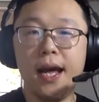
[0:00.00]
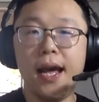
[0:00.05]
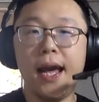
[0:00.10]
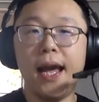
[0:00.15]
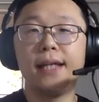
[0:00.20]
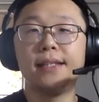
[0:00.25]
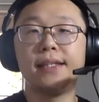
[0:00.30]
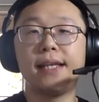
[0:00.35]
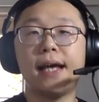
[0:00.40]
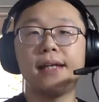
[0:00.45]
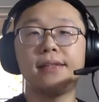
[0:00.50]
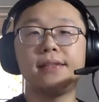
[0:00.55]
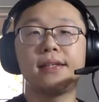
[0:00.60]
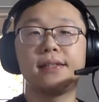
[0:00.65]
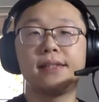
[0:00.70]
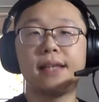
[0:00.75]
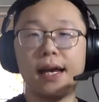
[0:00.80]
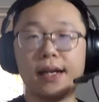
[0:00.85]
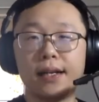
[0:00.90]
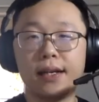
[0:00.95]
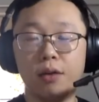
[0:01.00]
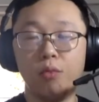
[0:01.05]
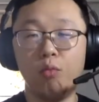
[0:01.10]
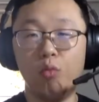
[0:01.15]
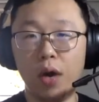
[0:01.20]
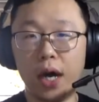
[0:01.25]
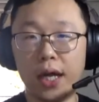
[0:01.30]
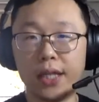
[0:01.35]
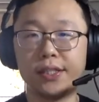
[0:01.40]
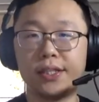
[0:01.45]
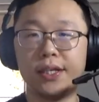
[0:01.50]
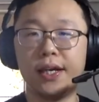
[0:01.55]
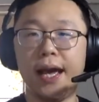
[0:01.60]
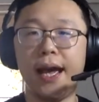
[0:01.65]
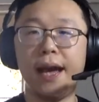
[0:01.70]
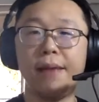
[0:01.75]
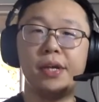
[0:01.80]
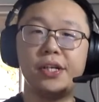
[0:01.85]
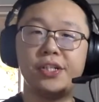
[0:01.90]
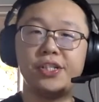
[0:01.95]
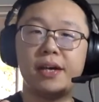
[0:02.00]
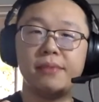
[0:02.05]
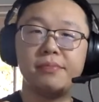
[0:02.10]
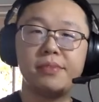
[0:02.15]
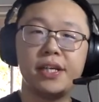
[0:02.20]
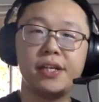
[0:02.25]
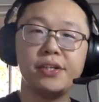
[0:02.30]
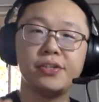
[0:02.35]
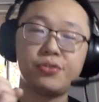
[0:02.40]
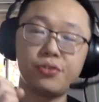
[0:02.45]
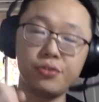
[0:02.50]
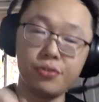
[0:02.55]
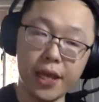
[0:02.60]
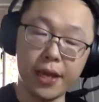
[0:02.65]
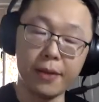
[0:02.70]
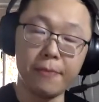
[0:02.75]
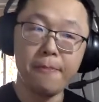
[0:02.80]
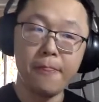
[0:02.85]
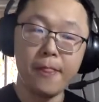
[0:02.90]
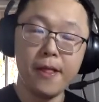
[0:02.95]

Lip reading: and that's exactly what MHMC is doing.